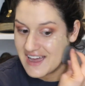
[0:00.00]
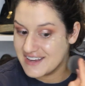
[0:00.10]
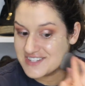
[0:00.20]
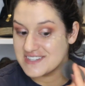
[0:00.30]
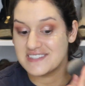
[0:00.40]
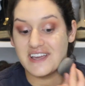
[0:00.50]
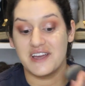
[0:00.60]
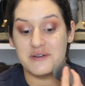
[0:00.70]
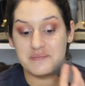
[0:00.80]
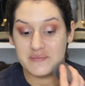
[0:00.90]
I just
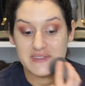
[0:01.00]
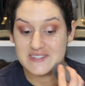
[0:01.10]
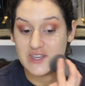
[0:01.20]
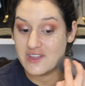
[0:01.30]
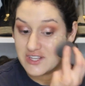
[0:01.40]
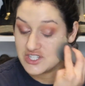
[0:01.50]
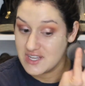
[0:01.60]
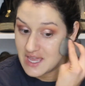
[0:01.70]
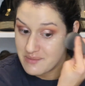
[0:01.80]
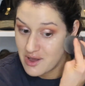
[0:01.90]
saw that she
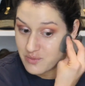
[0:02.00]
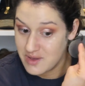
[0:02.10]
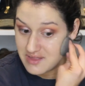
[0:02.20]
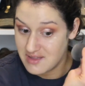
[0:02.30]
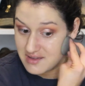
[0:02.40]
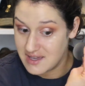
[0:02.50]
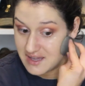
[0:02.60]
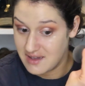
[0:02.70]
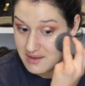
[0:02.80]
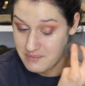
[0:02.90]
came out with
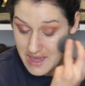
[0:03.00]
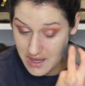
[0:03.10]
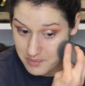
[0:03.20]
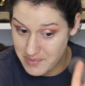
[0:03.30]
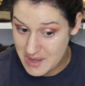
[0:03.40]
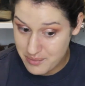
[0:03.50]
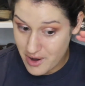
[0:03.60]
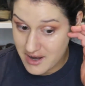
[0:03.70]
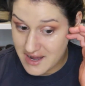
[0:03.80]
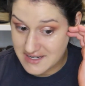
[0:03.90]
like a makeup-y
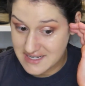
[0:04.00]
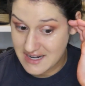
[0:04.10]
product,